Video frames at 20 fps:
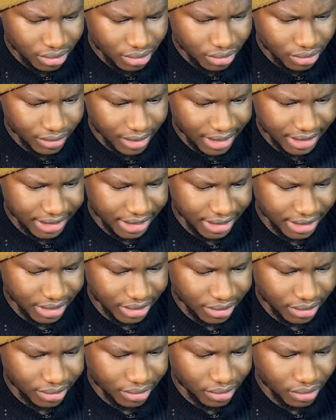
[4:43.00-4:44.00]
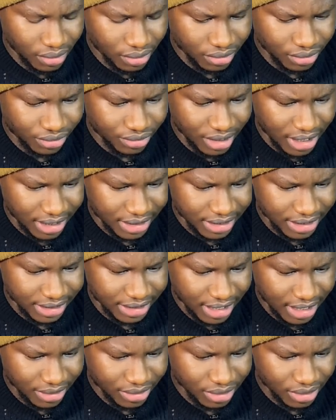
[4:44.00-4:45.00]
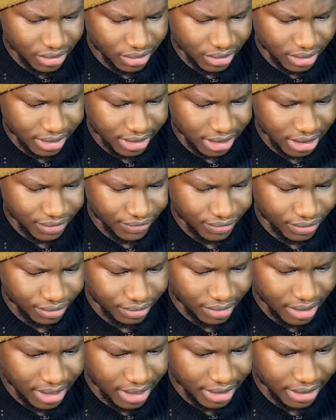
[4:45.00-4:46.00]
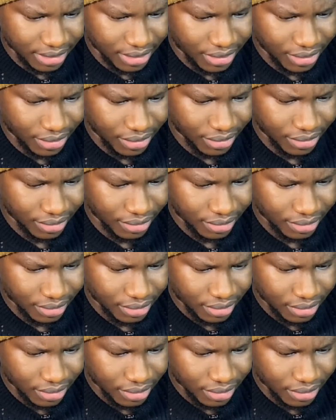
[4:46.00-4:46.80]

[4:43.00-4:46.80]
So I think the contract is actually successful around here.